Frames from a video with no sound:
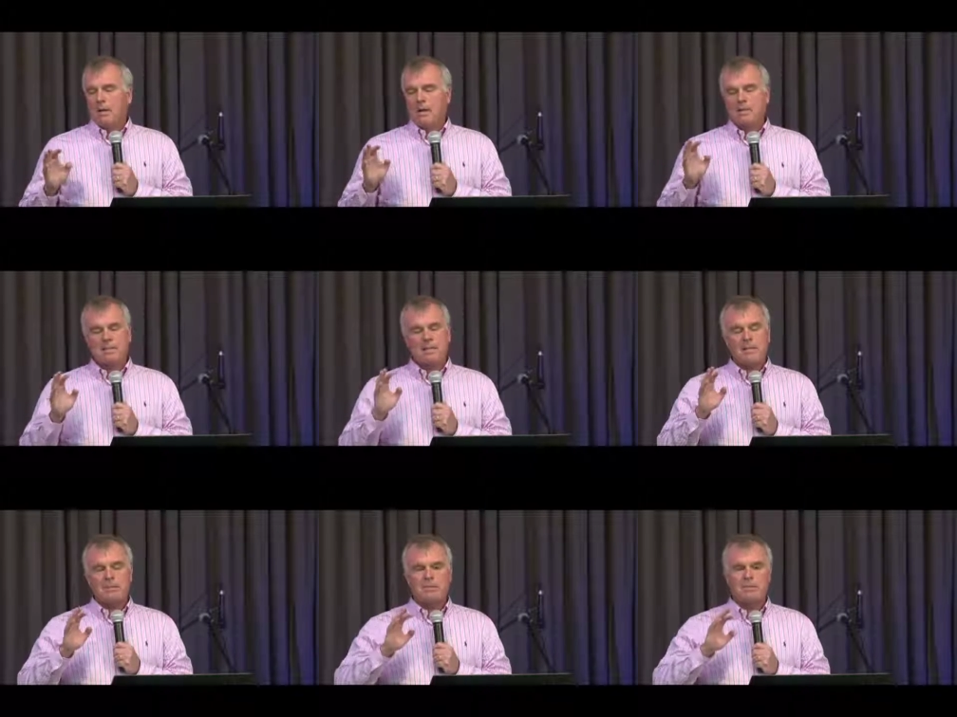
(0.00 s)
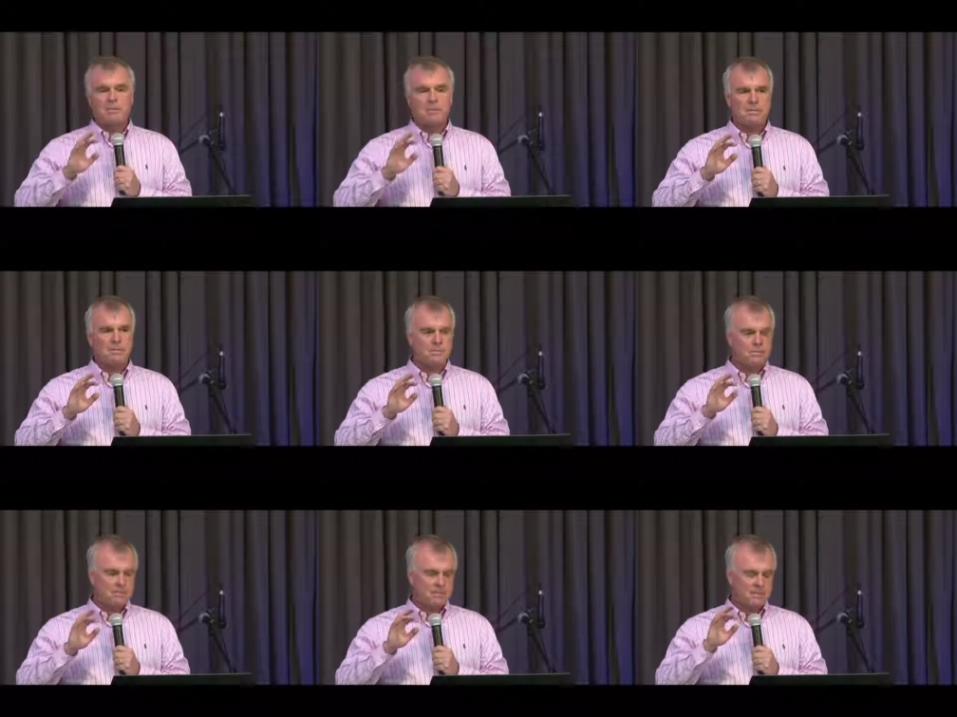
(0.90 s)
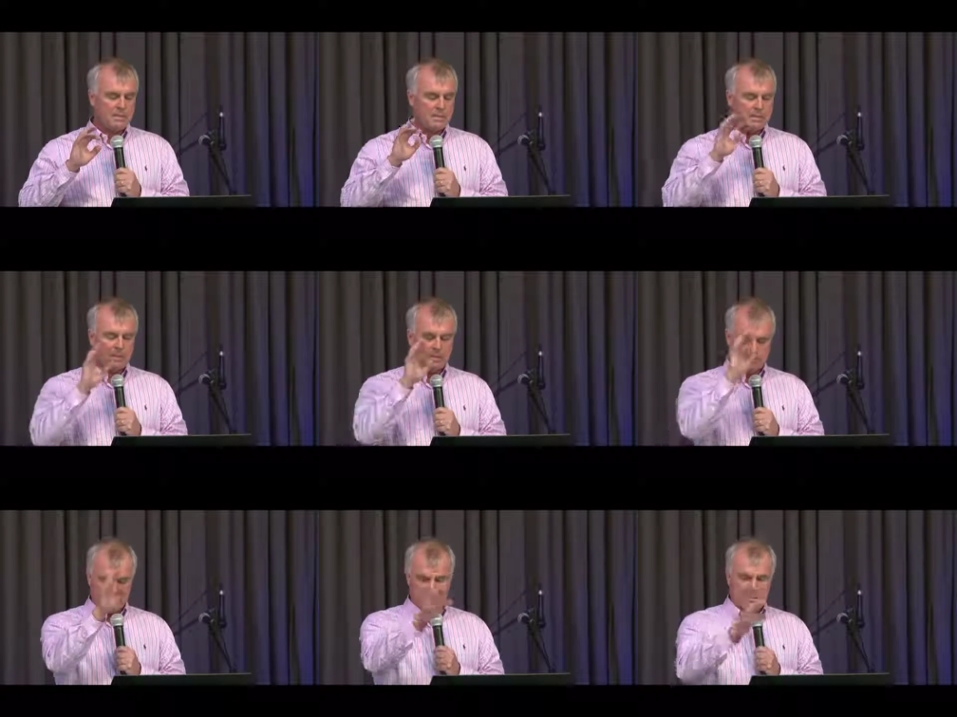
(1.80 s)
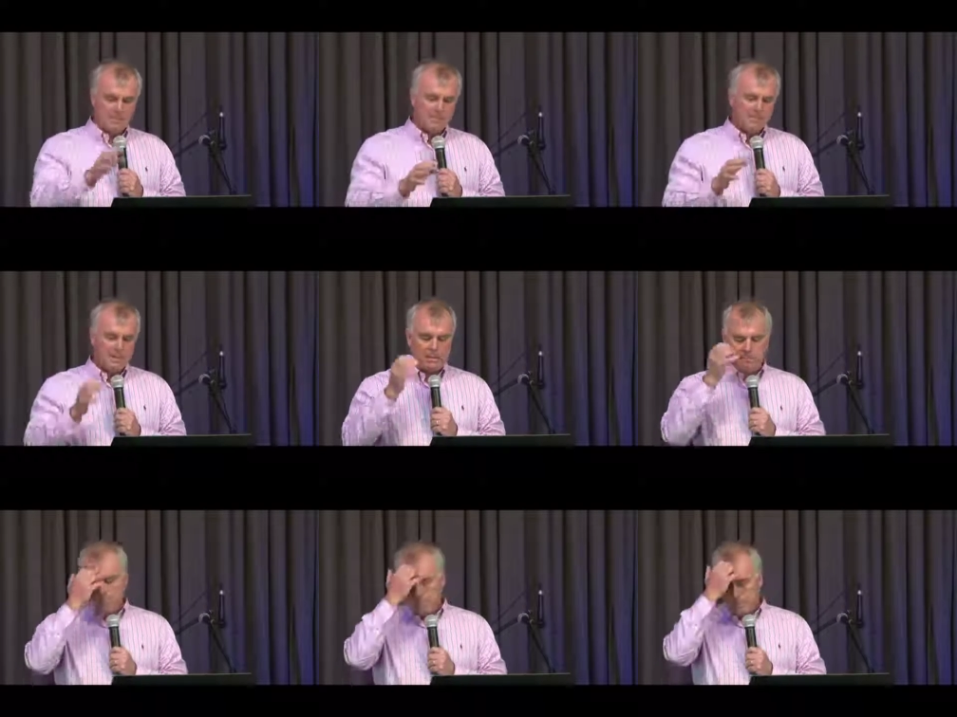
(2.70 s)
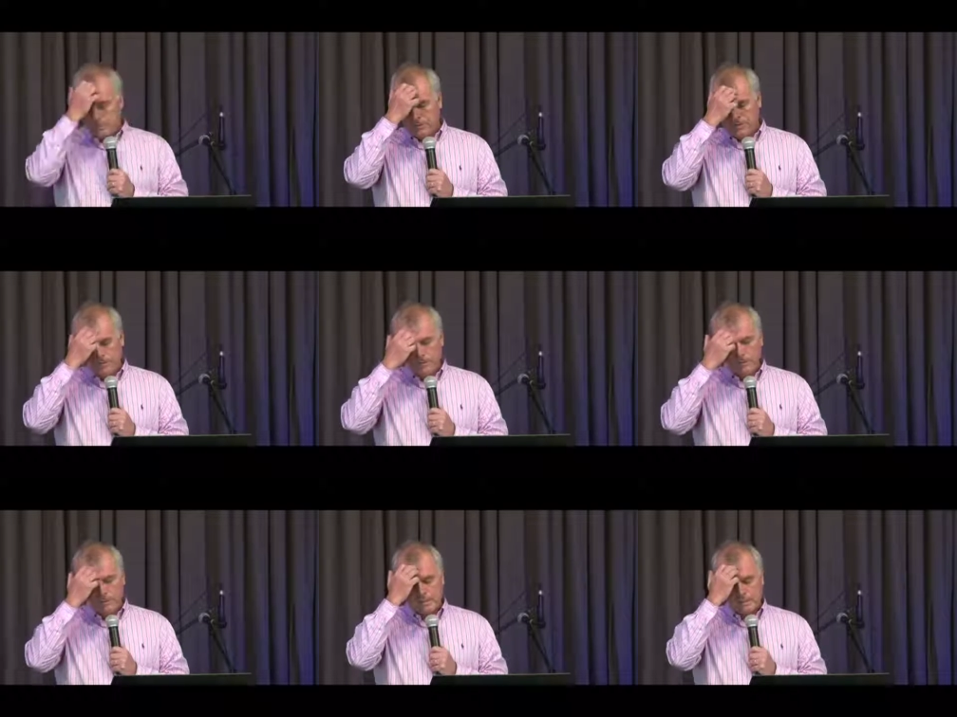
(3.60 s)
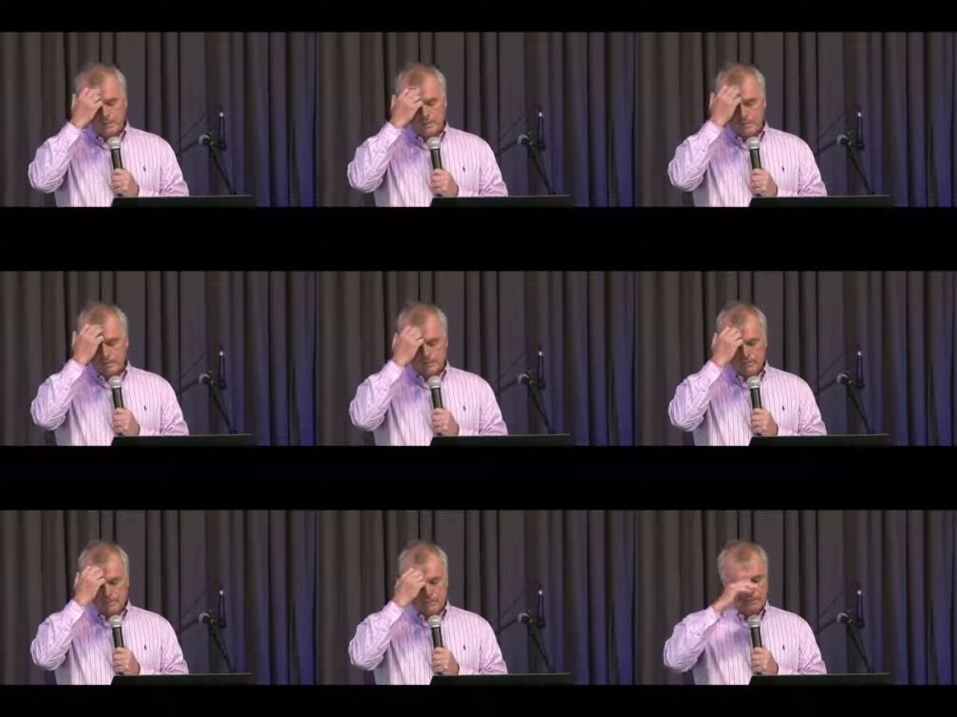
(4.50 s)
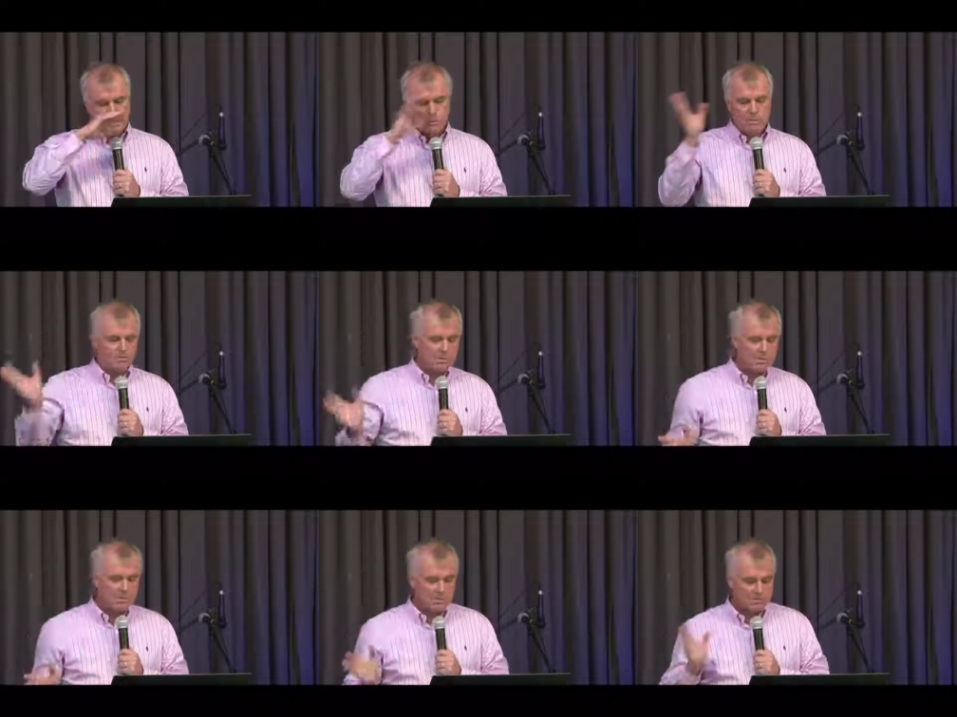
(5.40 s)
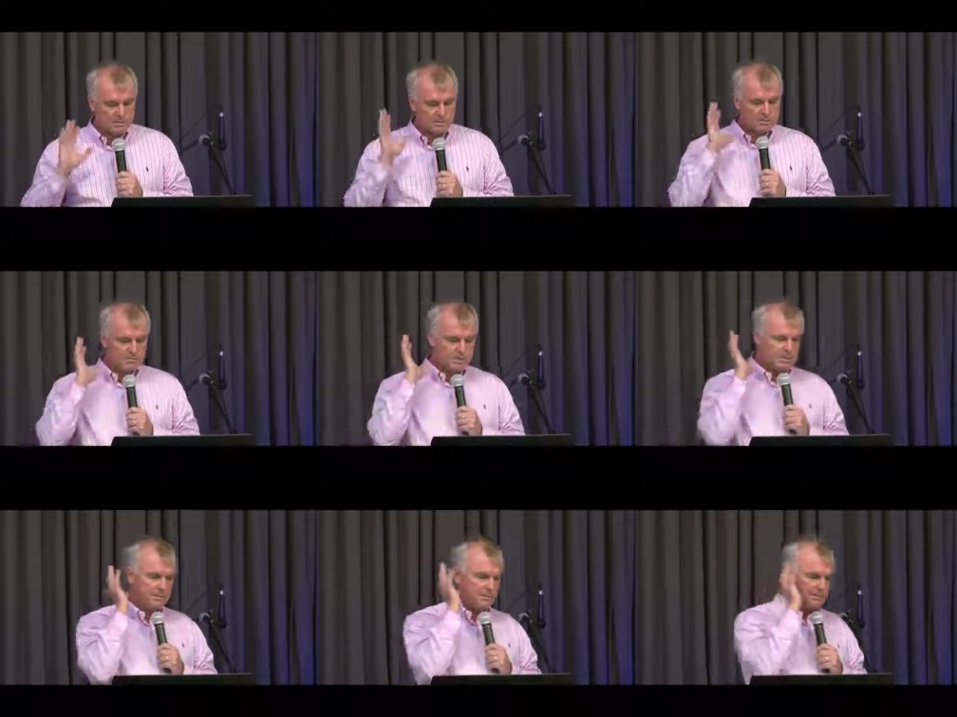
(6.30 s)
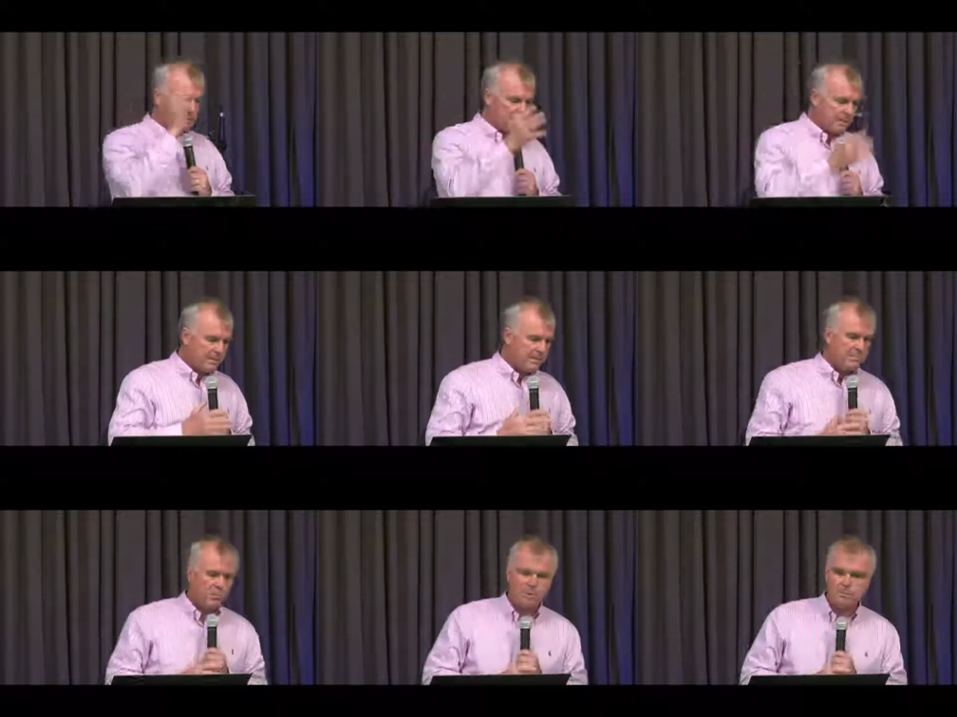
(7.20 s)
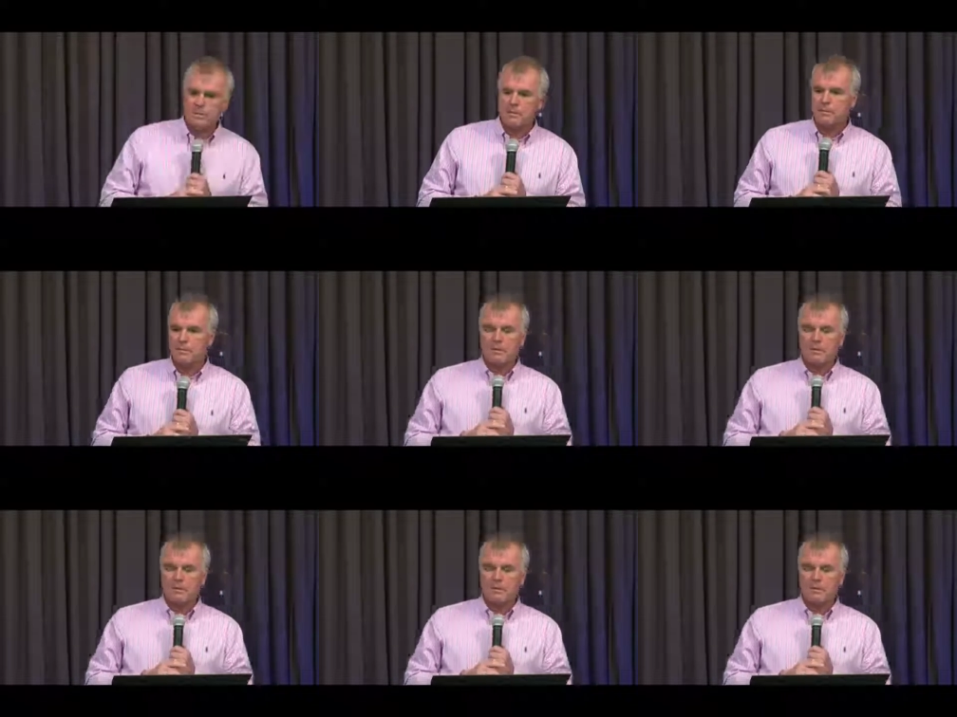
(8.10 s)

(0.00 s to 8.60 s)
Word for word: I said to a lady, made an appointment during the week. I didn't know her from a bar of soap. She just made an appointment.